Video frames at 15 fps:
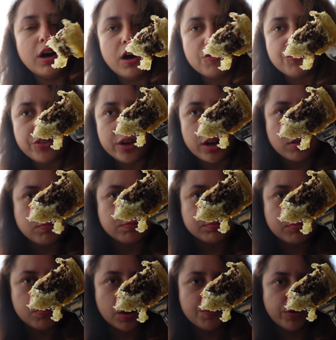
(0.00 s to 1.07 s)
of the
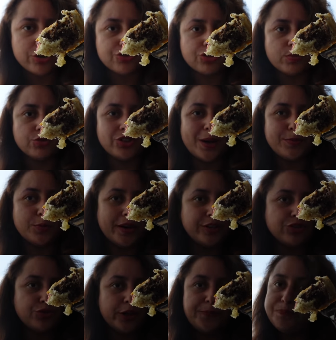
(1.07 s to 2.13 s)
mushroom shaped
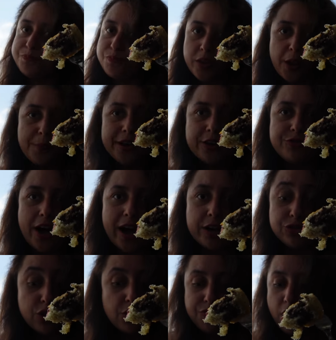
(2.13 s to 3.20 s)
pastry. Big
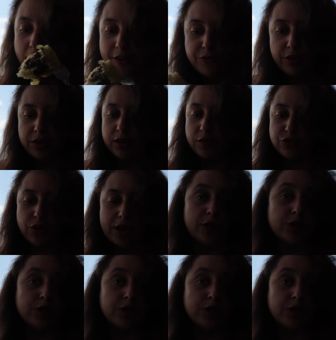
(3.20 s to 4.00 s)
fan. So far everything I've tried